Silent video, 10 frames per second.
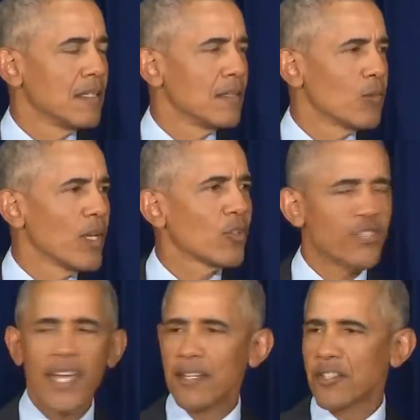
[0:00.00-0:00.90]
real
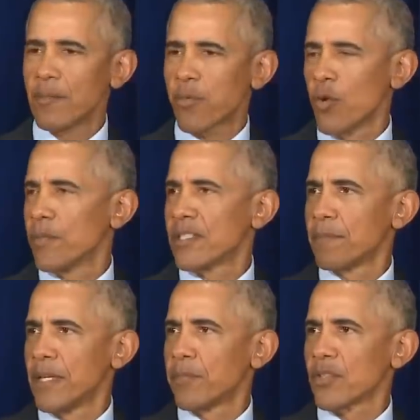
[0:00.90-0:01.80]
change and improvements in
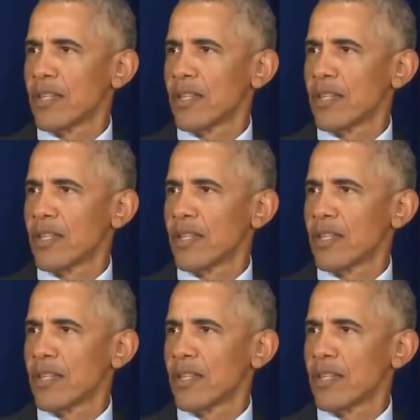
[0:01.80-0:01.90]
people's